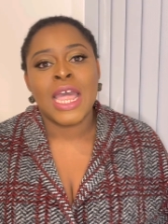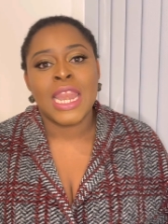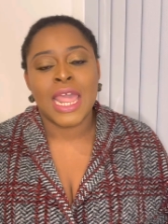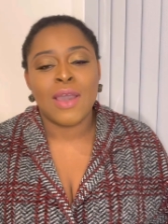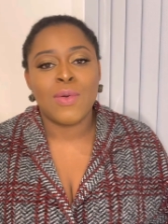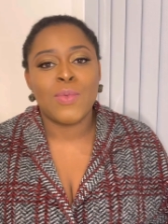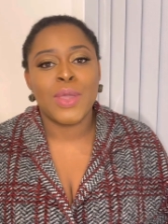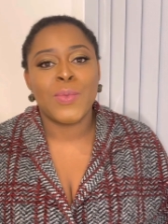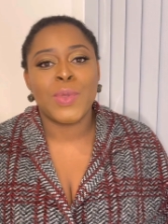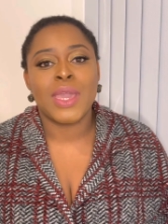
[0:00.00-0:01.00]
now
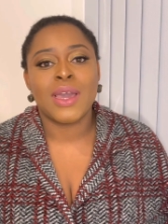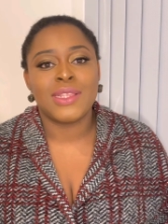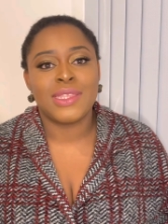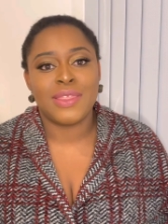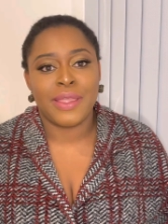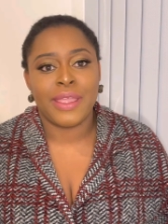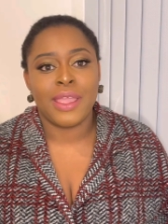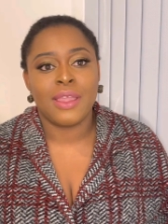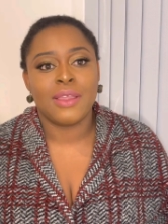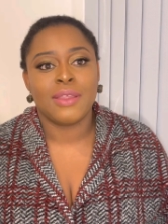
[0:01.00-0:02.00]
when we got
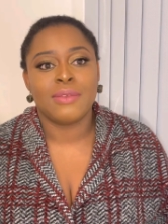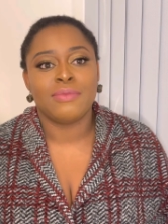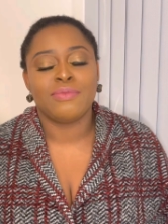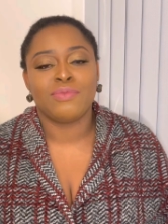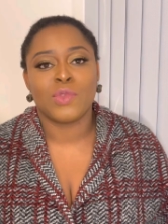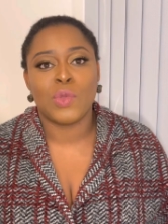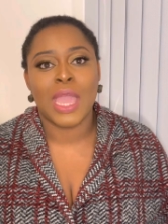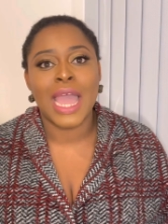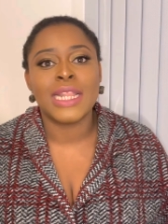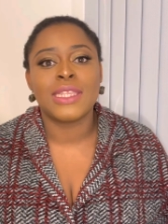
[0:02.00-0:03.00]
there we
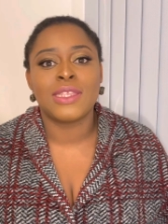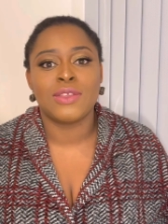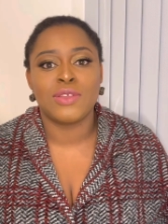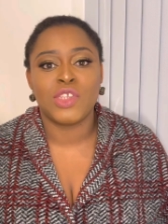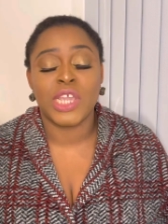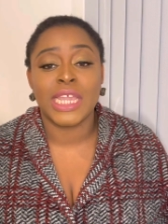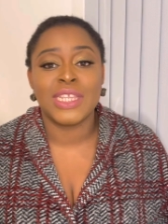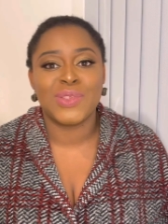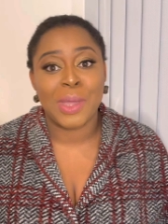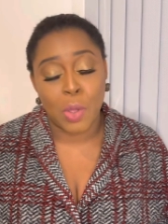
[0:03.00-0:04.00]
had to check
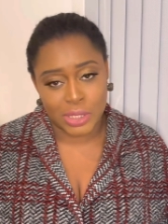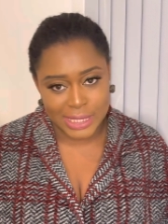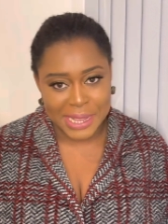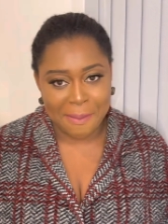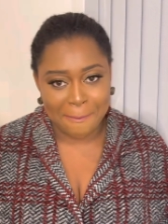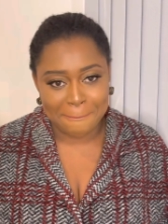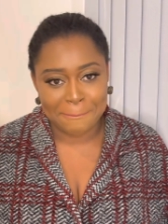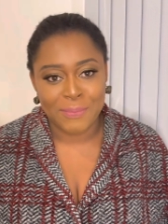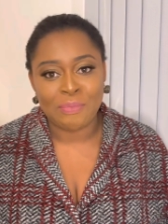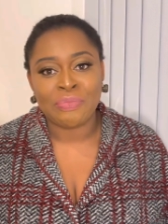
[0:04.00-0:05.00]
into a hotel
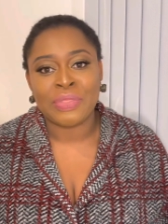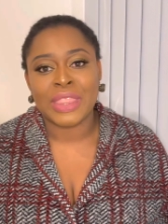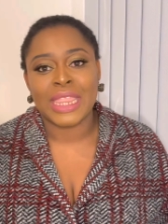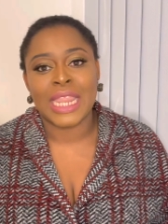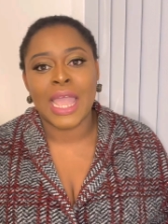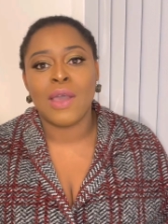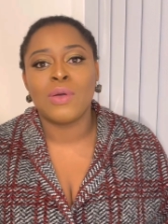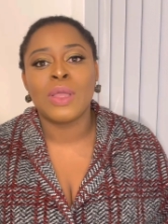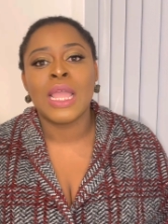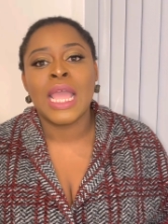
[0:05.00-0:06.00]
now.